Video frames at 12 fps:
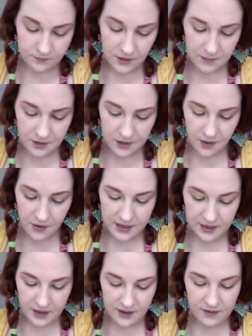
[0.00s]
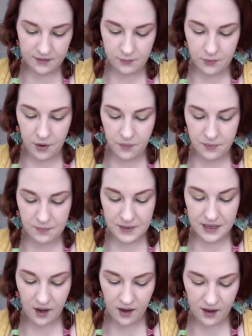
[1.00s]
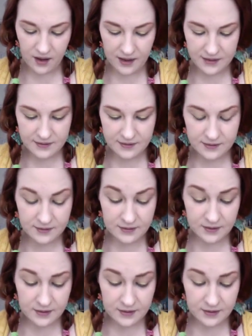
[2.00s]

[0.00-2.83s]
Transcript: I'm going to go ahead and cut this one open because